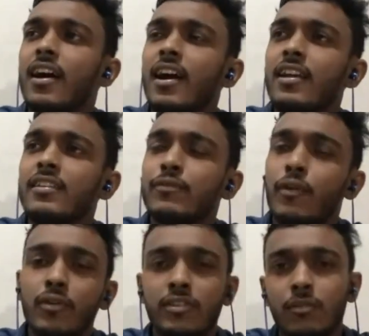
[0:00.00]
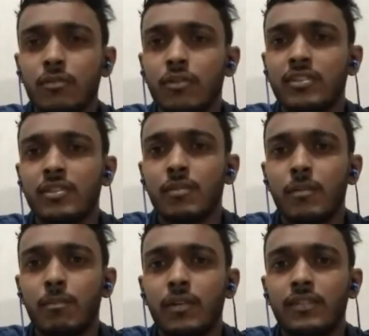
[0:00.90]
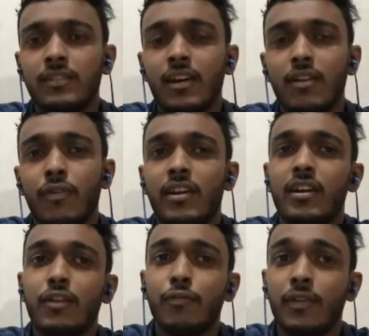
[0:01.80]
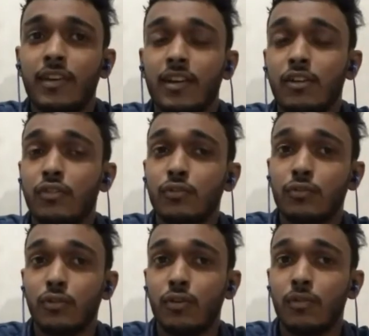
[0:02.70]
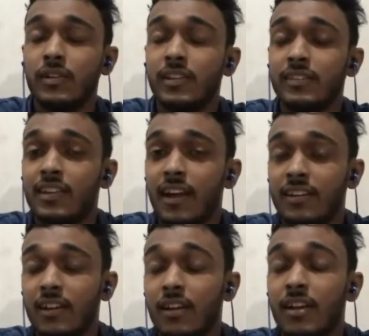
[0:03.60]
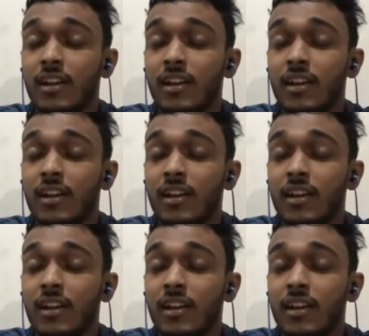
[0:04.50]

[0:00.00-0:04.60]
I found some question papers are very difficult to solve this data